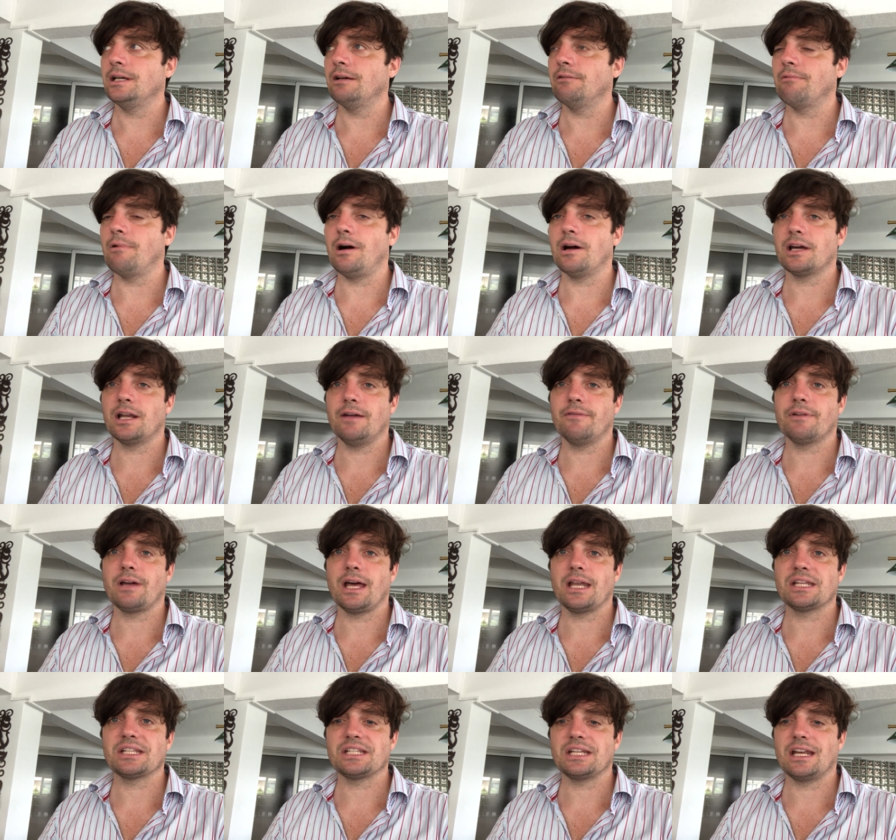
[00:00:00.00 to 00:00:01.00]
Iraq and
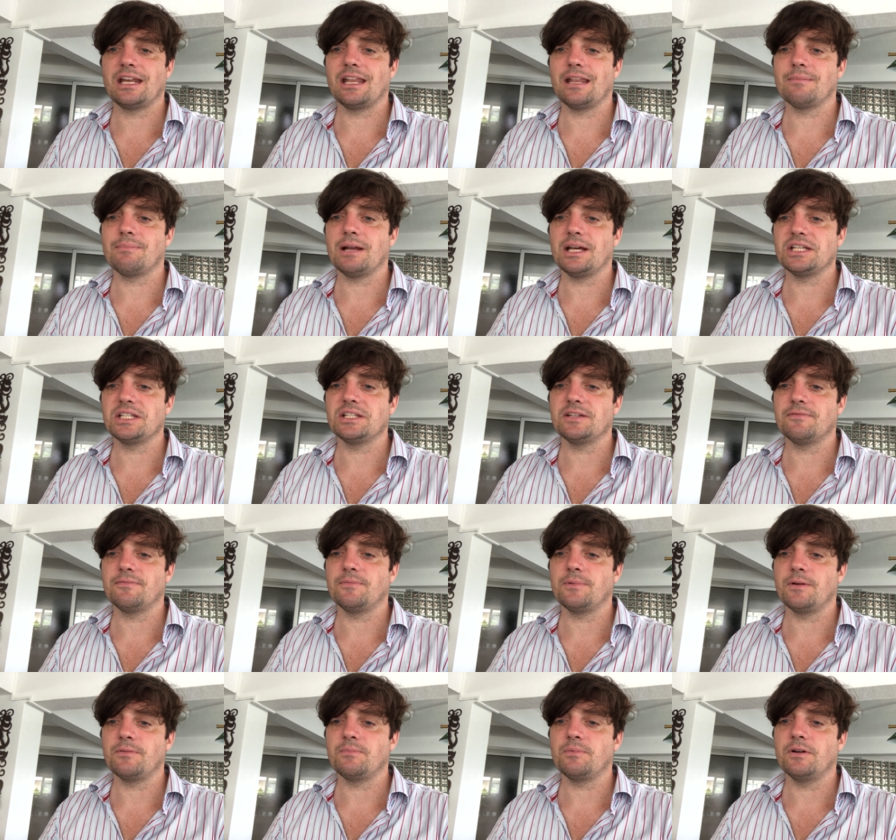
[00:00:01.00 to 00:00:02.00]
Afghanistan and other places have,
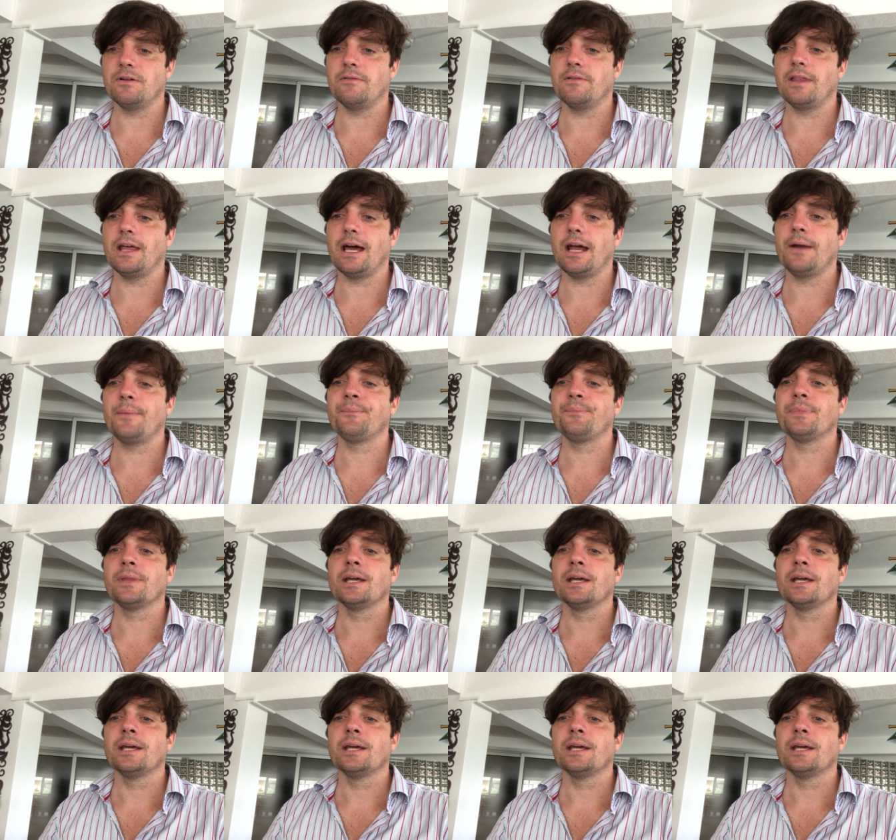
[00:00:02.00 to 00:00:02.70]
have proven that.